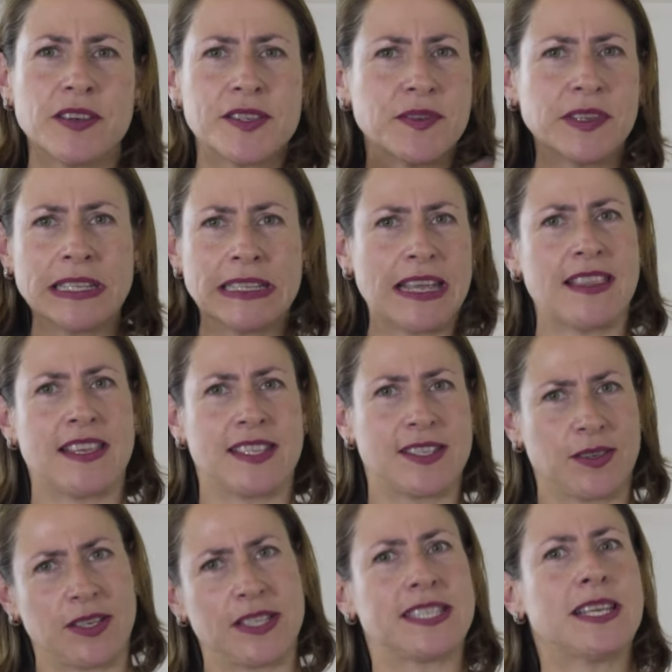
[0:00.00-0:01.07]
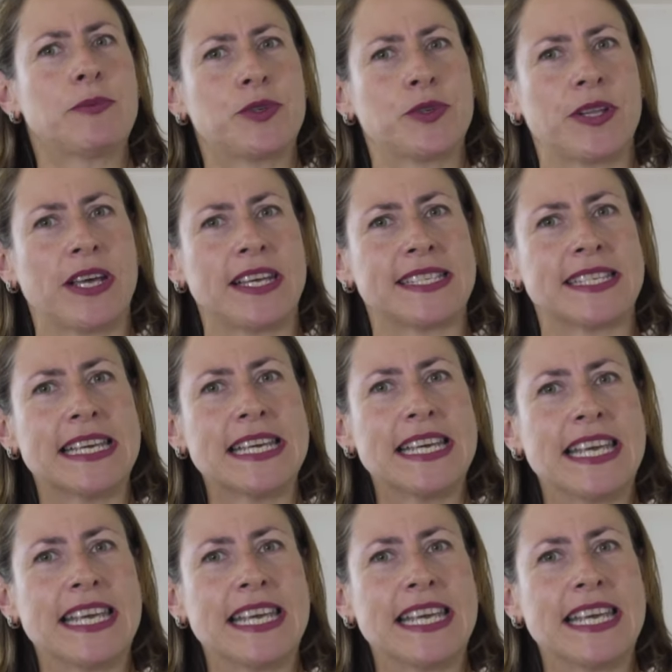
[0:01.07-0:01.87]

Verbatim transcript: there's really nothing to conceptualize,